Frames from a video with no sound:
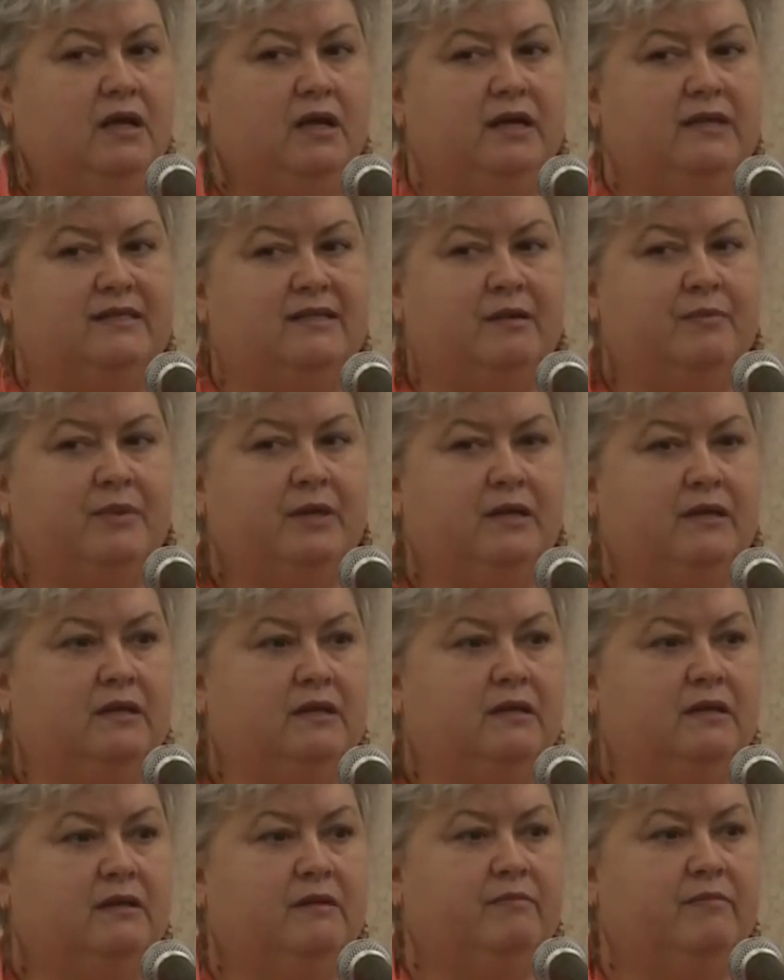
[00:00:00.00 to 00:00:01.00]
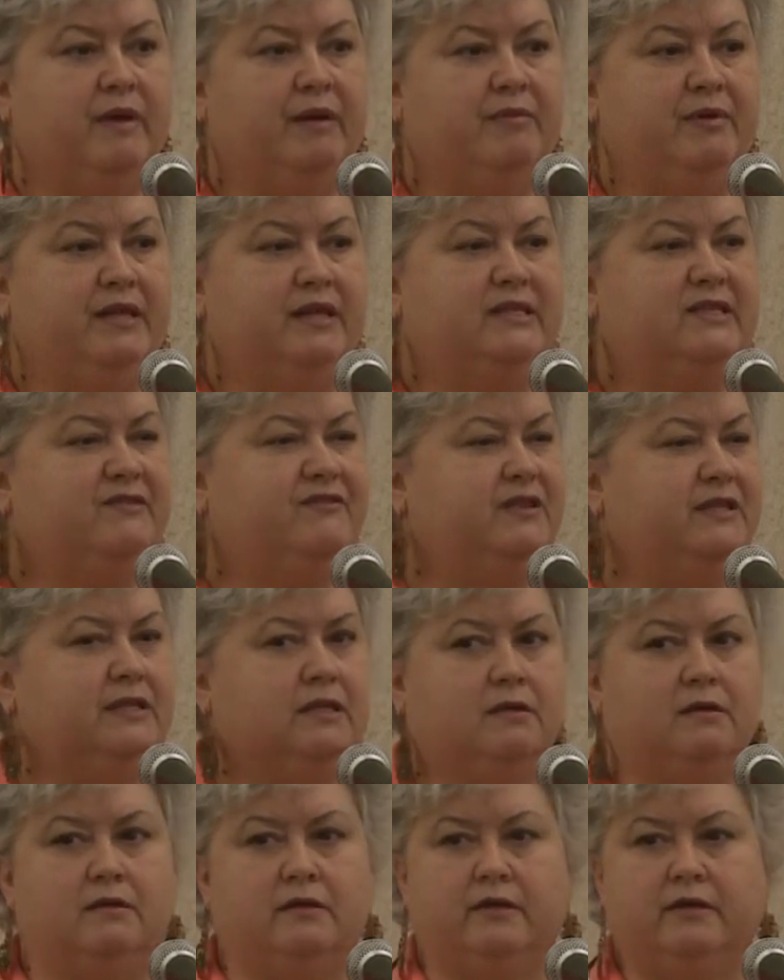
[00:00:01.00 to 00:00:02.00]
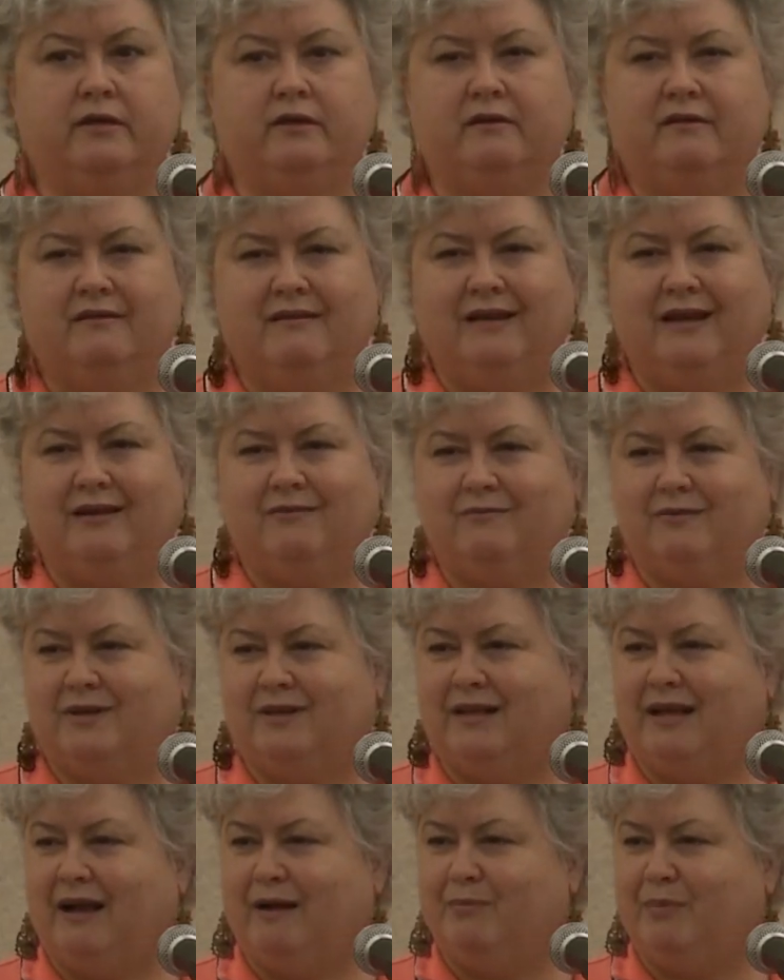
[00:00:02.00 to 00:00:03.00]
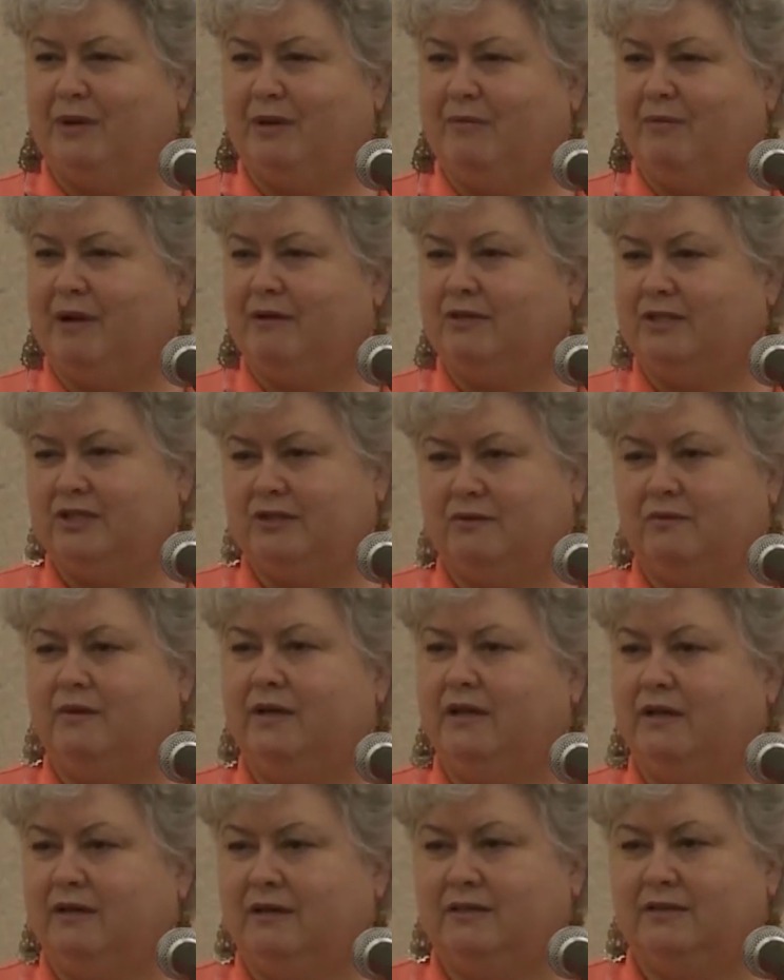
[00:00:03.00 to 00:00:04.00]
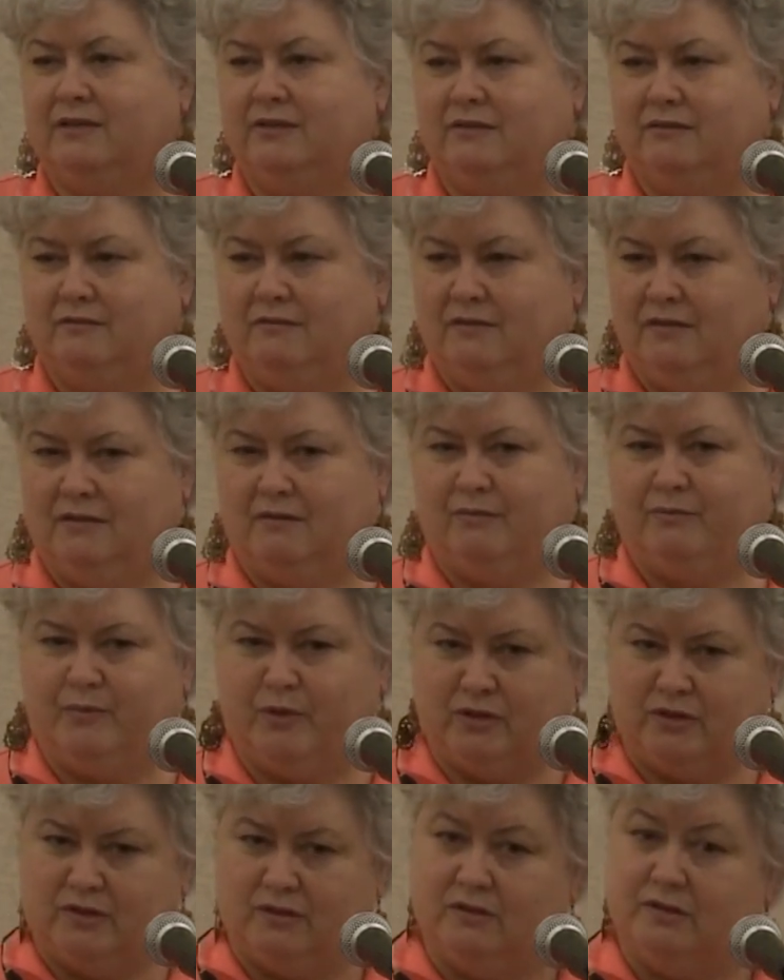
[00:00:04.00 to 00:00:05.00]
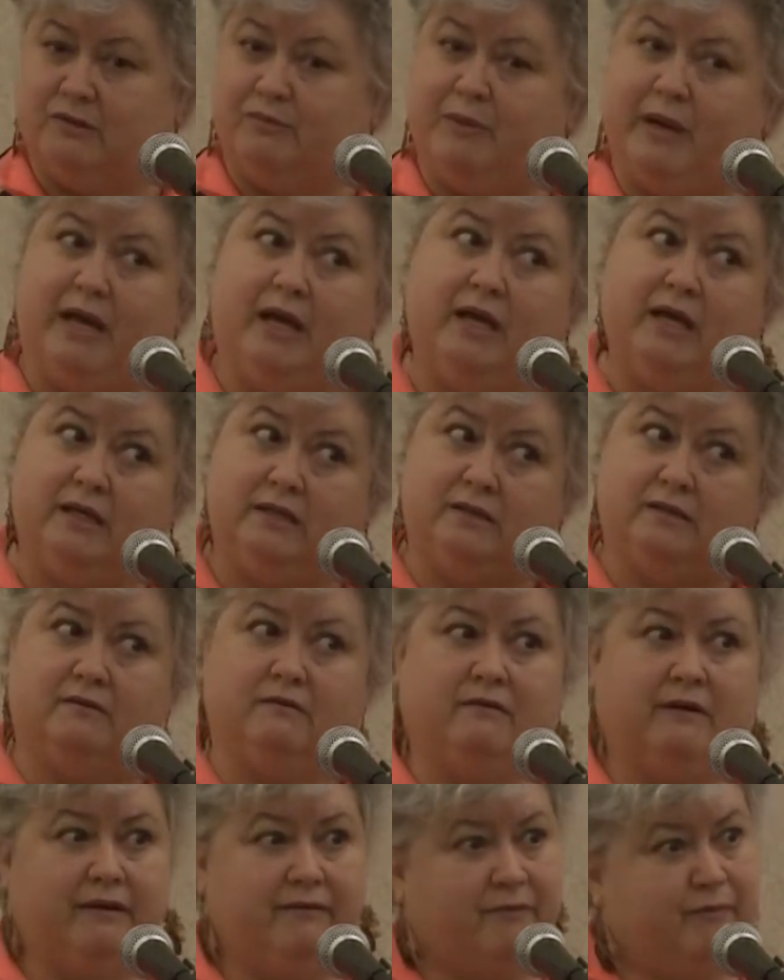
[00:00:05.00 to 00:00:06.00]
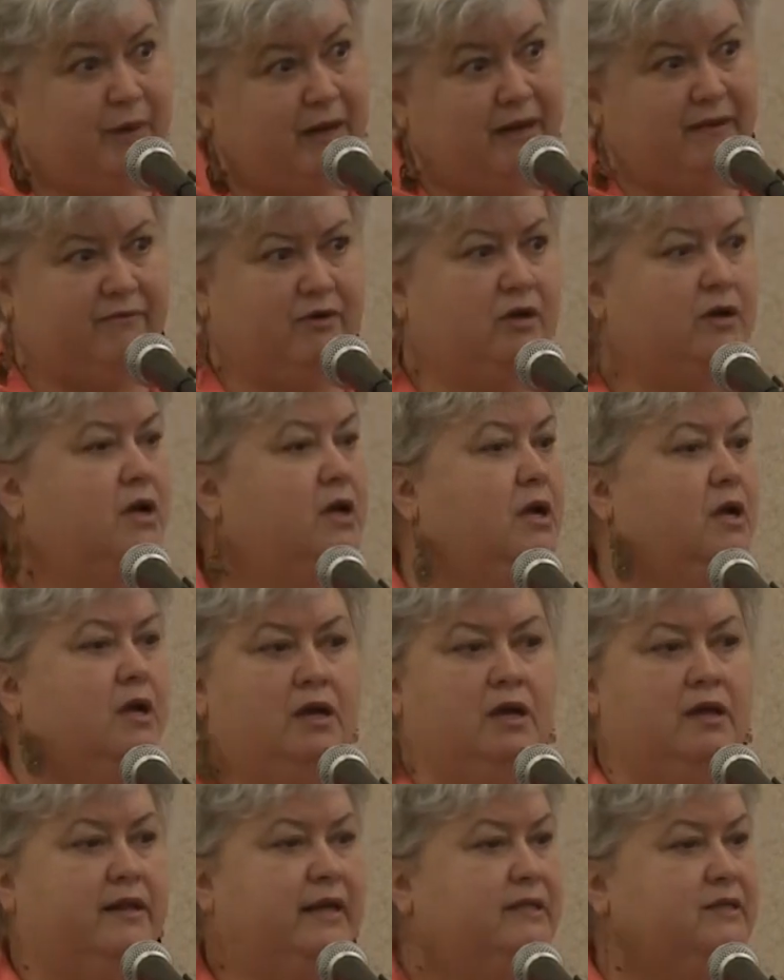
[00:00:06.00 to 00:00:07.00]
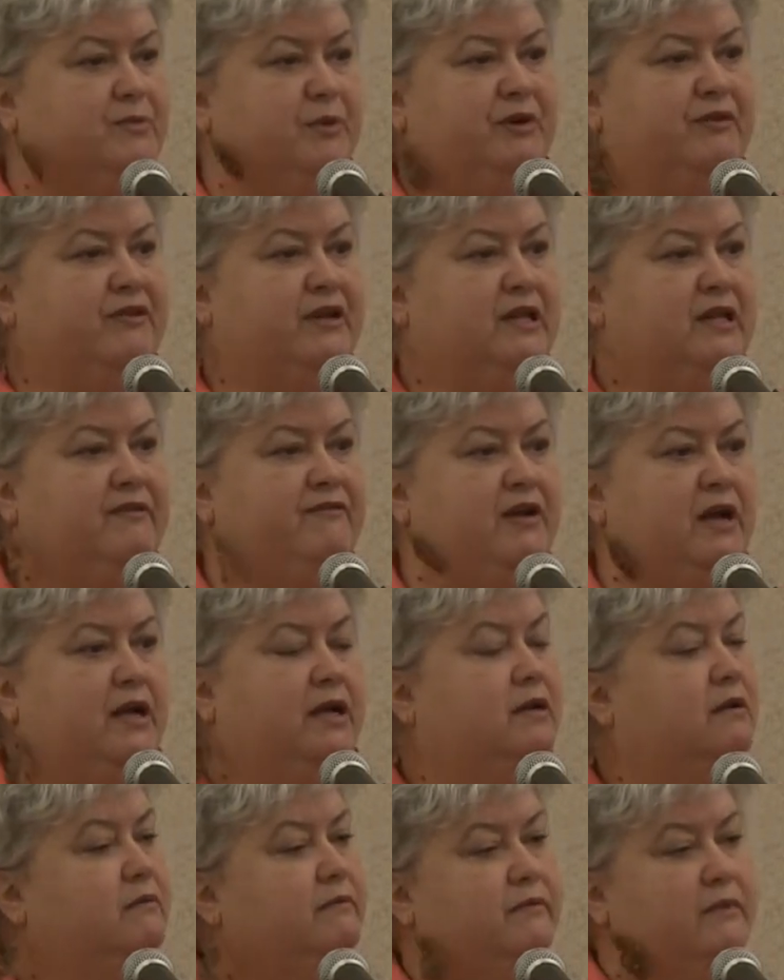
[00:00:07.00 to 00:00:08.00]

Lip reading: is something maybe that's physical that you're not real happy about doing because you know, personal space or whatever, that's perfectly fine.